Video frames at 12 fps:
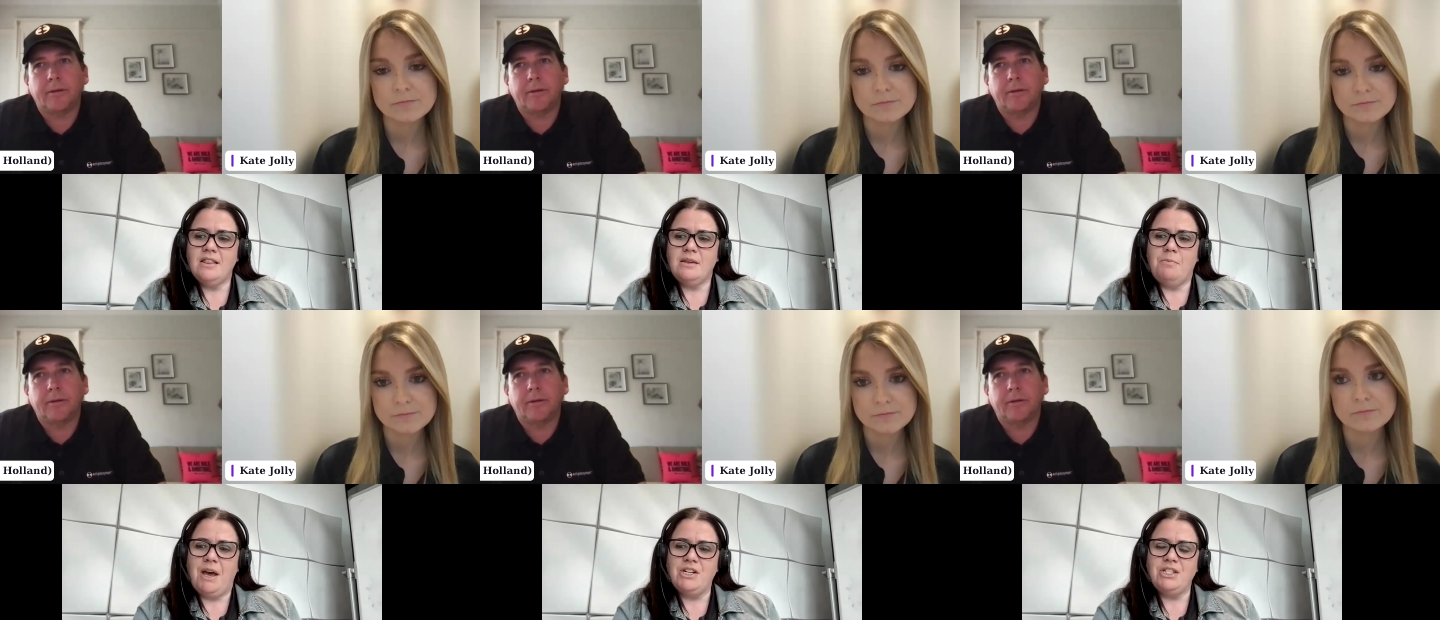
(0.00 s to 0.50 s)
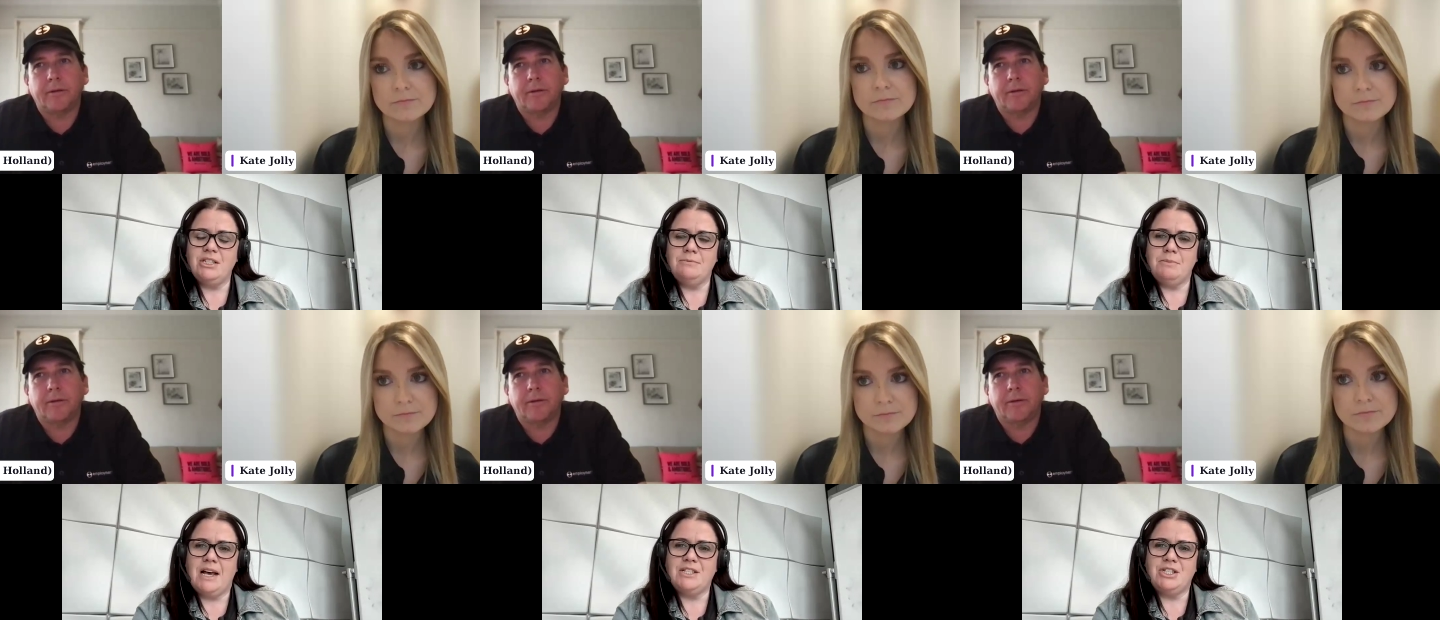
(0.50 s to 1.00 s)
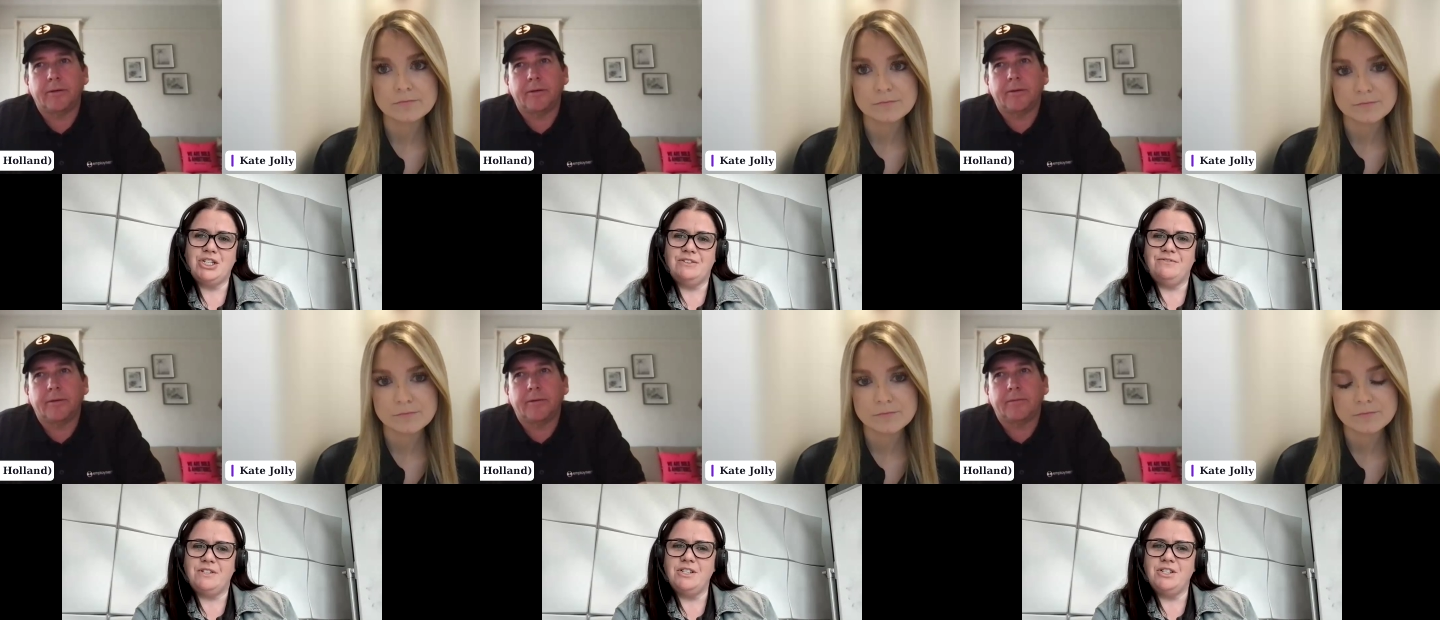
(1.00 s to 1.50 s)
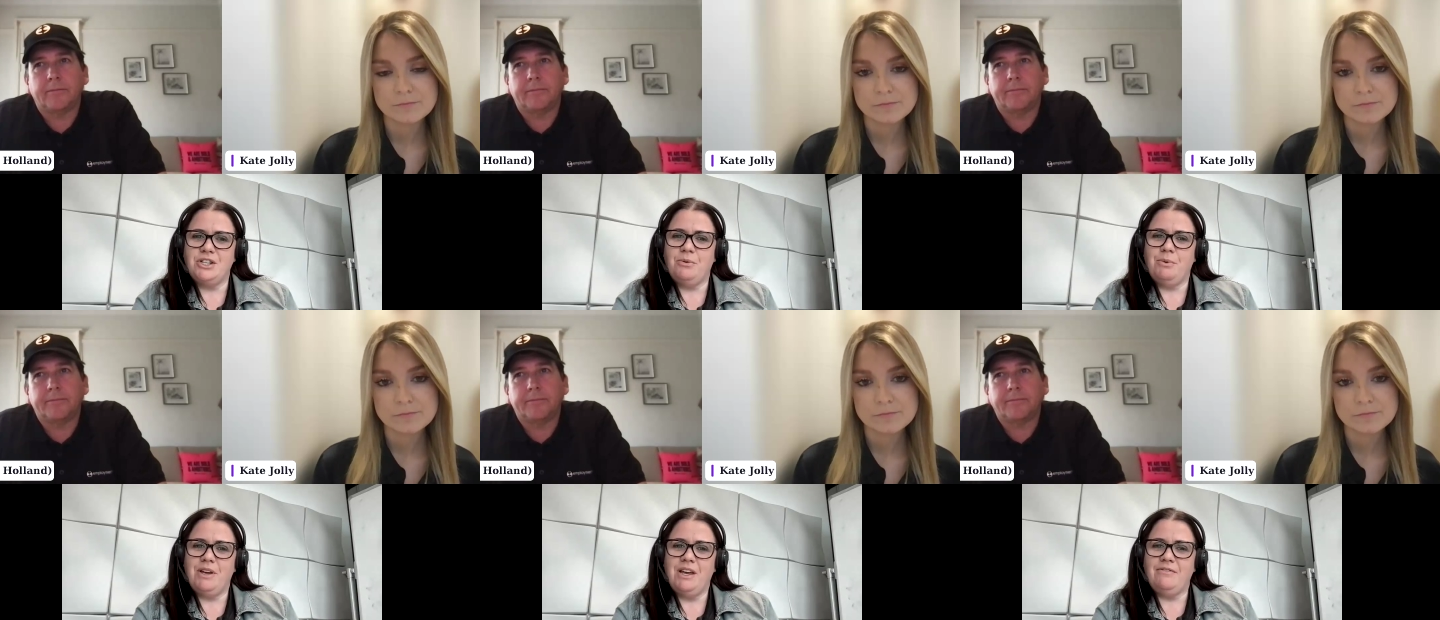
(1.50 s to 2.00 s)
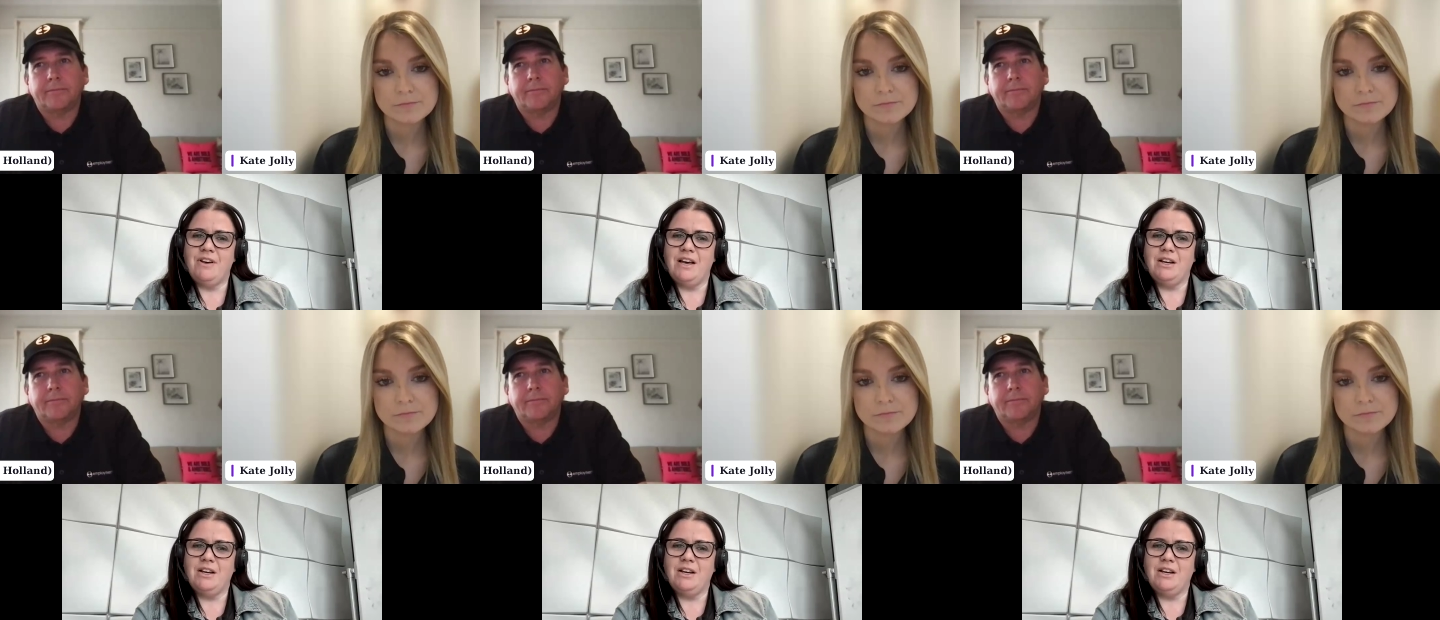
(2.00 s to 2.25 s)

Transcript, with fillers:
Speaker 1: the pendulum has shifted you know we have